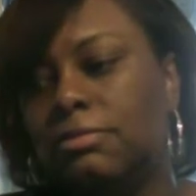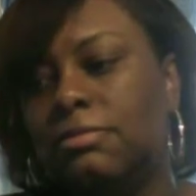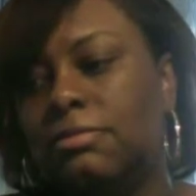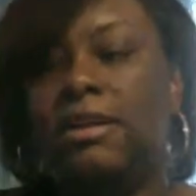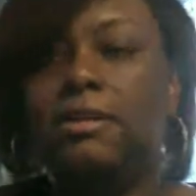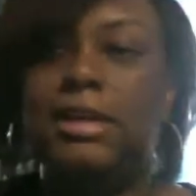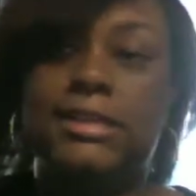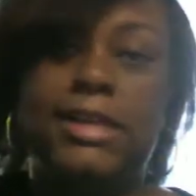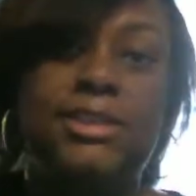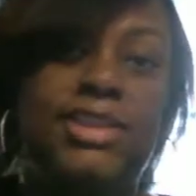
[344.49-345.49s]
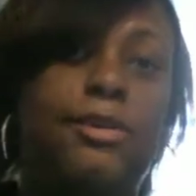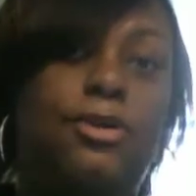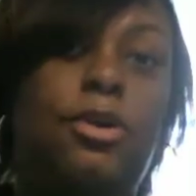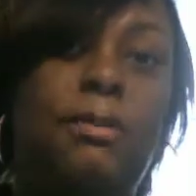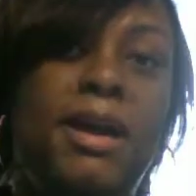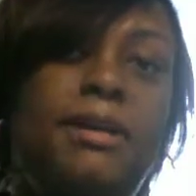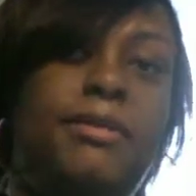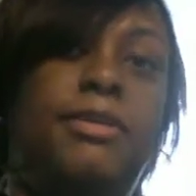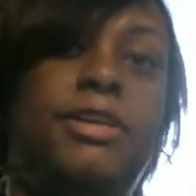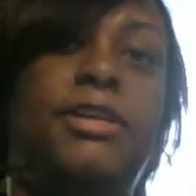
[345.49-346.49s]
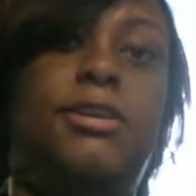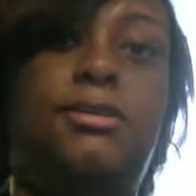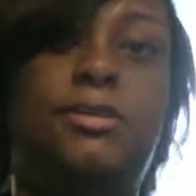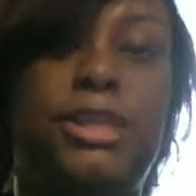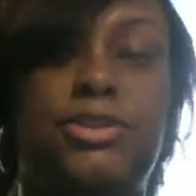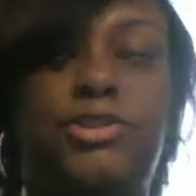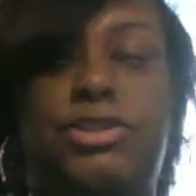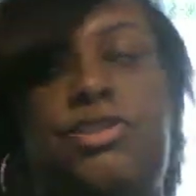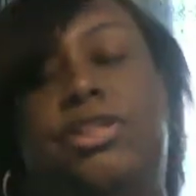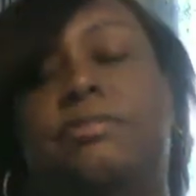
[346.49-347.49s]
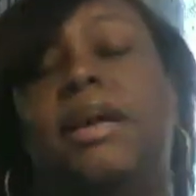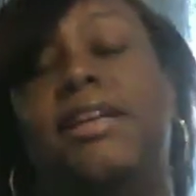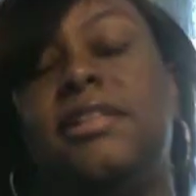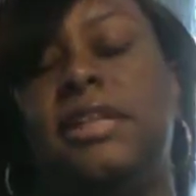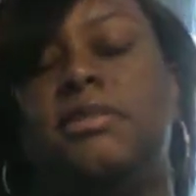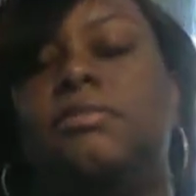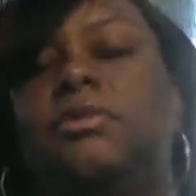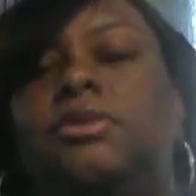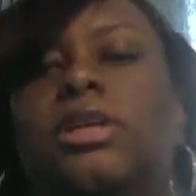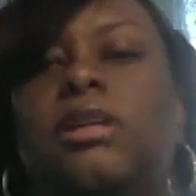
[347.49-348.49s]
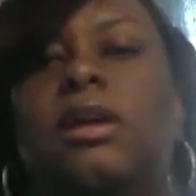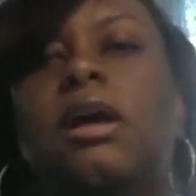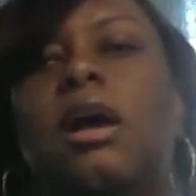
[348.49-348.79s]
Now, as I share in all my other videos, I usually share my testimony.